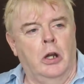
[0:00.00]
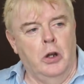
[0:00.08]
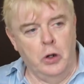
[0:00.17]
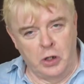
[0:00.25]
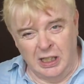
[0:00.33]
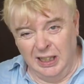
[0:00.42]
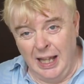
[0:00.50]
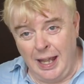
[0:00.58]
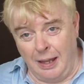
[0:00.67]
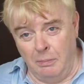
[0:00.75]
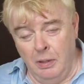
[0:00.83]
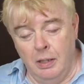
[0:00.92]
who
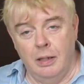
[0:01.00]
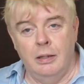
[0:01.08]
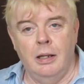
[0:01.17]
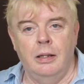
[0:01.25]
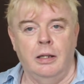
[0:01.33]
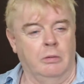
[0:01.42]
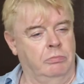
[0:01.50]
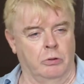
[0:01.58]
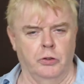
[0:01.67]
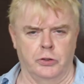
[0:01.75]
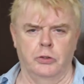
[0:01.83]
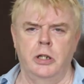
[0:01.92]
claim that there
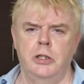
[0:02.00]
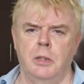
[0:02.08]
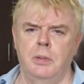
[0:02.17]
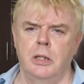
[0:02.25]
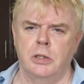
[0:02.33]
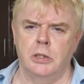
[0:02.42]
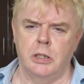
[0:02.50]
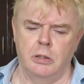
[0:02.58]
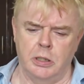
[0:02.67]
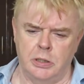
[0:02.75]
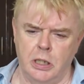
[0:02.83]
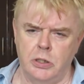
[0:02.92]
well, oh, there's no AGPs in
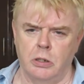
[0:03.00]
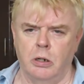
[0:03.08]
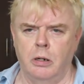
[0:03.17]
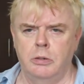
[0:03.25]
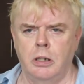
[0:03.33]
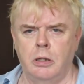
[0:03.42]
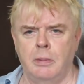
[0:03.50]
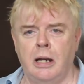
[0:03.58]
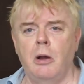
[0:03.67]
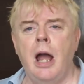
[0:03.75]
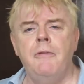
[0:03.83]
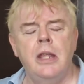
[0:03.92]
Southeast Asia or South
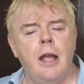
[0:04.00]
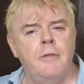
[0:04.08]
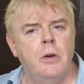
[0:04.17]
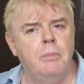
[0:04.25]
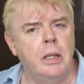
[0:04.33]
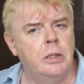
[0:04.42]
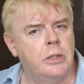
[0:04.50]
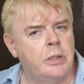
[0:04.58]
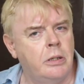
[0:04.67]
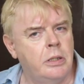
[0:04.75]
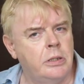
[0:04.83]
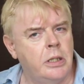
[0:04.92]
America. Have they ever been to
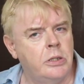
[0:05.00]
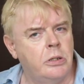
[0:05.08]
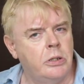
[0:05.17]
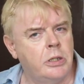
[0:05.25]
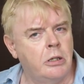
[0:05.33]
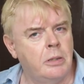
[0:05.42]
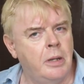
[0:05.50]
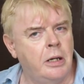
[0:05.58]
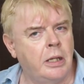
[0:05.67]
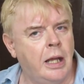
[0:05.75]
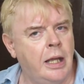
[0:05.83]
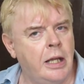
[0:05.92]
Southeast Asia or South
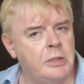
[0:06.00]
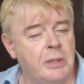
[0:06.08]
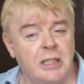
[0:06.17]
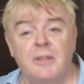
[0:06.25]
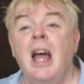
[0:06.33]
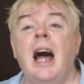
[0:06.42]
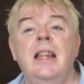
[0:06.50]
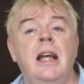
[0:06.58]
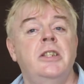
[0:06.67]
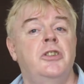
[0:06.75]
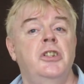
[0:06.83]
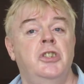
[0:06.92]
America, I ask myself? And the
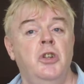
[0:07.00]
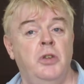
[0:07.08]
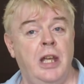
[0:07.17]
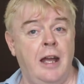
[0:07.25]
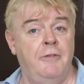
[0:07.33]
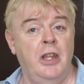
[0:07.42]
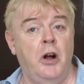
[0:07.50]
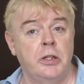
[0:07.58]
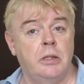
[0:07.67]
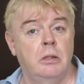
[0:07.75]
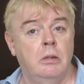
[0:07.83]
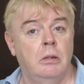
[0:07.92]
answer is no, they have
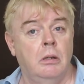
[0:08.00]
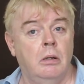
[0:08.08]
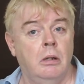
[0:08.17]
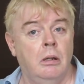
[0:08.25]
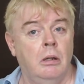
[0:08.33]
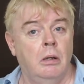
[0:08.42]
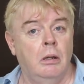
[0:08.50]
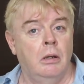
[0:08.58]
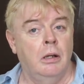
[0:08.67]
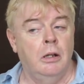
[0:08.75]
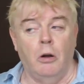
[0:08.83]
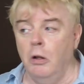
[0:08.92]
not.
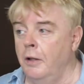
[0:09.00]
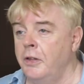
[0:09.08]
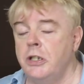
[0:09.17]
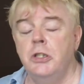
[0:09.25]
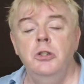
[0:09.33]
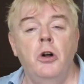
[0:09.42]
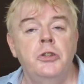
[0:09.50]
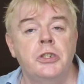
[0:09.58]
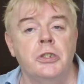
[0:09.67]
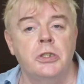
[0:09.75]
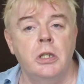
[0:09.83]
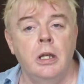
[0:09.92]
All of this
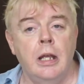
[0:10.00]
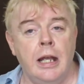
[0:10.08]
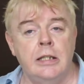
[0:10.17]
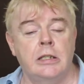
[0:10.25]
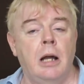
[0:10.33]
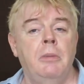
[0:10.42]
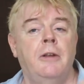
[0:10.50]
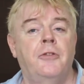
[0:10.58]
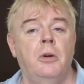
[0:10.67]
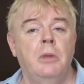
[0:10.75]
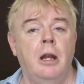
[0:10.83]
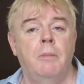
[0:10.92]
nonsense is coming
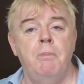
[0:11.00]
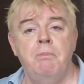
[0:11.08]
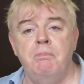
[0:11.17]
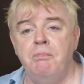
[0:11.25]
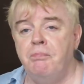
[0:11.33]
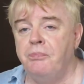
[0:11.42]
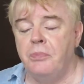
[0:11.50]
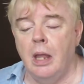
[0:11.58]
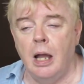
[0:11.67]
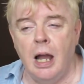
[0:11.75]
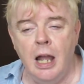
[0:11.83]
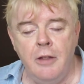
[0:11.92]
from their
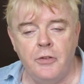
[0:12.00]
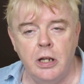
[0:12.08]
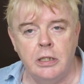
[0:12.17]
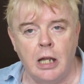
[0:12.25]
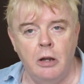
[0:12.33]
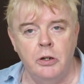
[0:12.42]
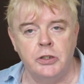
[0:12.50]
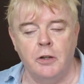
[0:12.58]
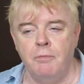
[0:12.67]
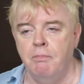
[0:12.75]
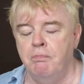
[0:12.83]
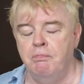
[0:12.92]
ivory towers
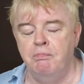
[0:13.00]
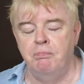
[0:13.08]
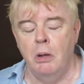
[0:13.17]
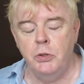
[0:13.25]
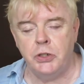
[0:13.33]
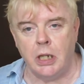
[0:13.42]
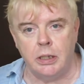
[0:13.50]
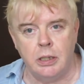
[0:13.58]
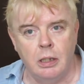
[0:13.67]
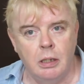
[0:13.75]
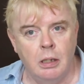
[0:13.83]
of bullshit